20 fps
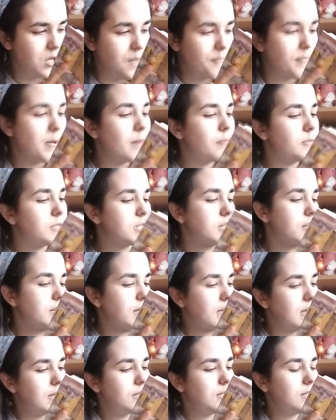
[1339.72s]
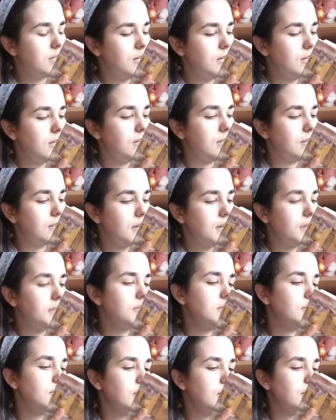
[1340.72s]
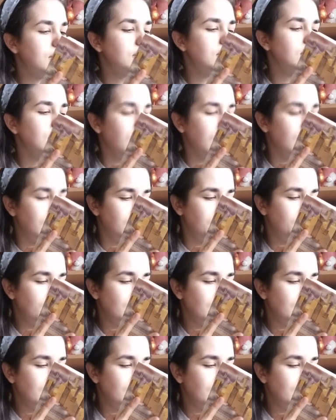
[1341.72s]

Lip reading: Published in Canada in 1999.